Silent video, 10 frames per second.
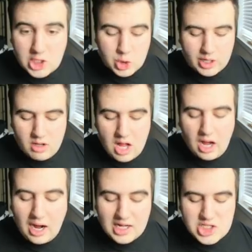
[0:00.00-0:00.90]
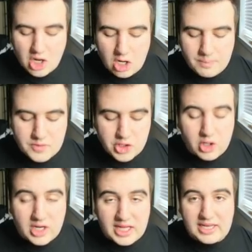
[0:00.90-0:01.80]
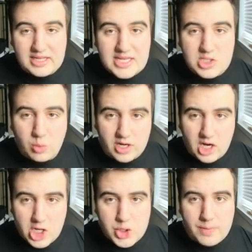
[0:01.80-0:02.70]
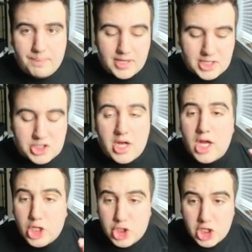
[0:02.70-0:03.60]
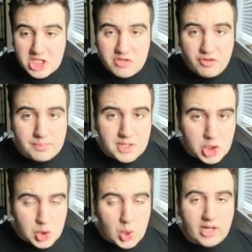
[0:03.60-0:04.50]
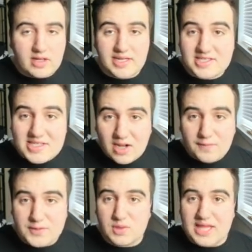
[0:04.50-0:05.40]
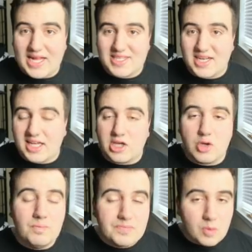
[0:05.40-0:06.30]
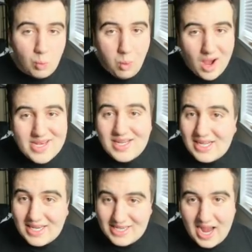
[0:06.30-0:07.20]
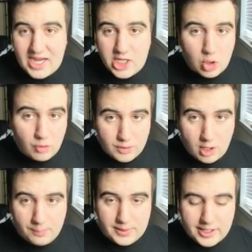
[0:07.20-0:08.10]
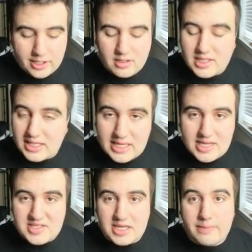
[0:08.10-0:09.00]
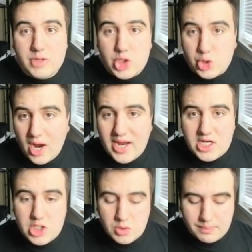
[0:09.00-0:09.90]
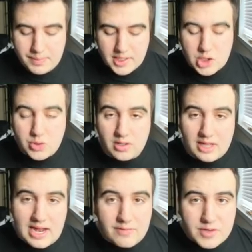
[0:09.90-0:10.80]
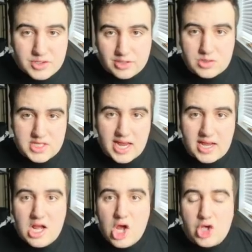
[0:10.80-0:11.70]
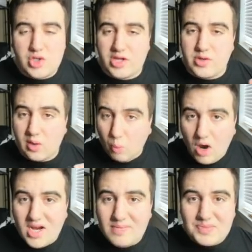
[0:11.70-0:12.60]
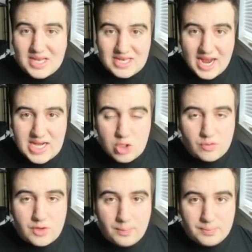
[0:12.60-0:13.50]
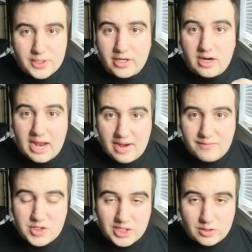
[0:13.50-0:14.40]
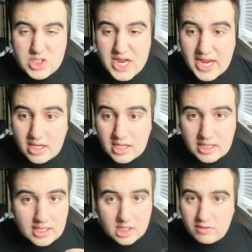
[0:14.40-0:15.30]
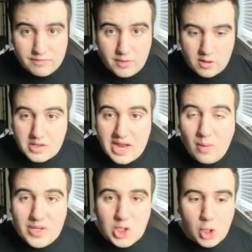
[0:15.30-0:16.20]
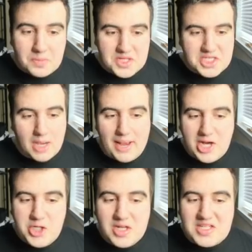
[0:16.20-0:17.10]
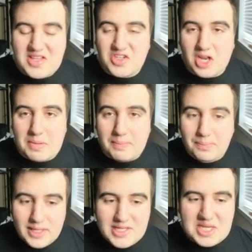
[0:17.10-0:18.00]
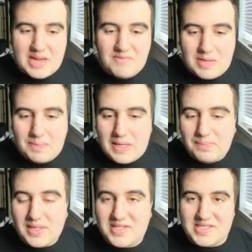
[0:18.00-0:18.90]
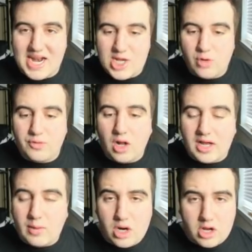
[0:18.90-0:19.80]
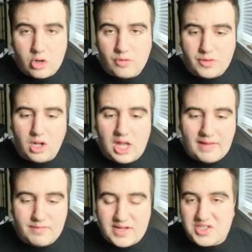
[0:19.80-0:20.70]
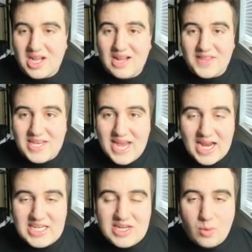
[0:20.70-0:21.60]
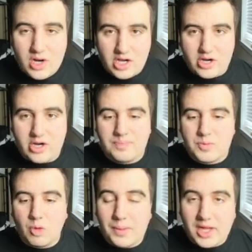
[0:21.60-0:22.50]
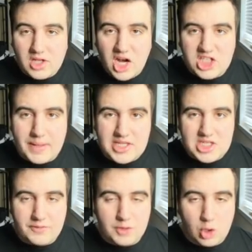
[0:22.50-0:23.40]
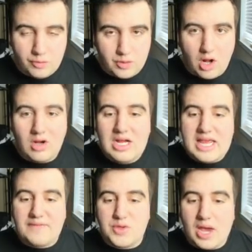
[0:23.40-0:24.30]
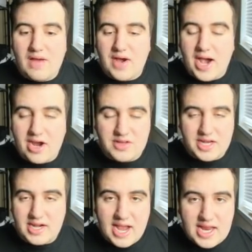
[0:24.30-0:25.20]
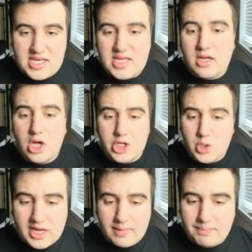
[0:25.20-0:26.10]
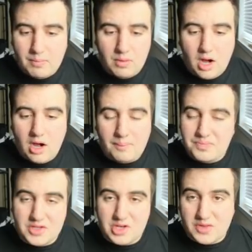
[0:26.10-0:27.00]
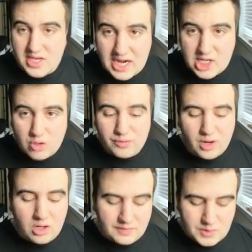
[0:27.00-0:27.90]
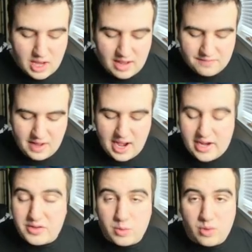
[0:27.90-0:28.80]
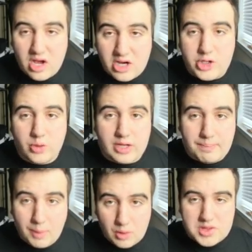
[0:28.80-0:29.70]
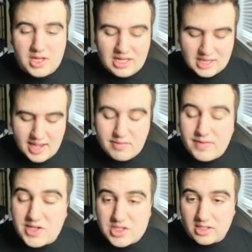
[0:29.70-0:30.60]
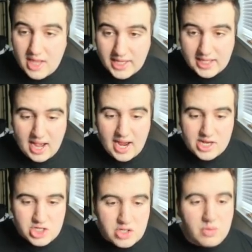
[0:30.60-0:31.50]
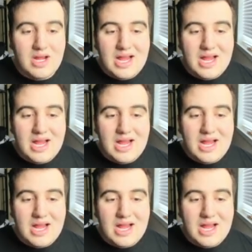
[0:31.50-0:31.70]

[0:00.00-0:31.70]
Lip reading: trail, odds are you're going to get at least 100 bunnies just from the trail itself. So that's going to get you 190 overall player. Easy. Try and do the bunny trail every single day so that you get 190 overall player every single day confirmed. Now we can go up to the top. As you can see, there's going to be Blitz, MVP, Blitz, 90 overall, and 100 overall live events. The 90 and 100 will be unlocked based off your overall. If you have higher than a 90, you'll get the 90 overall. If you have higher than 100, you'll get both live events like I do.